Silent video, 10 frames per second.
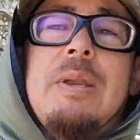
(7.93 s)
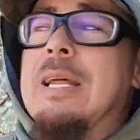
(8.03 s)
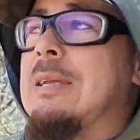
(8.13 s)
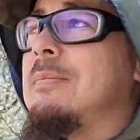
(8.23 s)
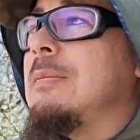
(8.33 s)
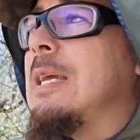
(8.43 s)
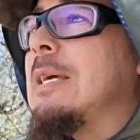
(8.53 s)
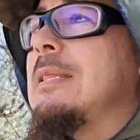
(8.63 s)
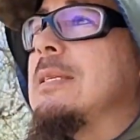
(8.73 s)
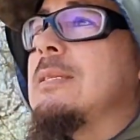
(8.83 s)
and I
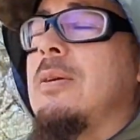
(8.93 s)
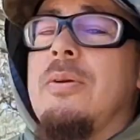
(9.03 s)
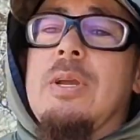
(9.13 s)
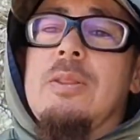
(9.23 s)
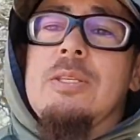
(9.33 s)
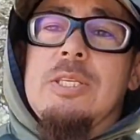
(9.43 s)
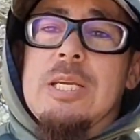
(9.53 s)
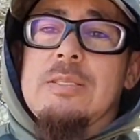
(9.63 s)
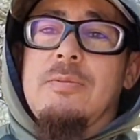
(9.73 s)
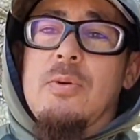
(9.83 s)
got this already on the
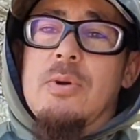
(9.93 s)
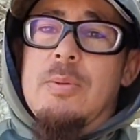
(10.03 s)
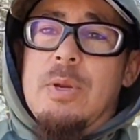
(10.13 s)
GX4,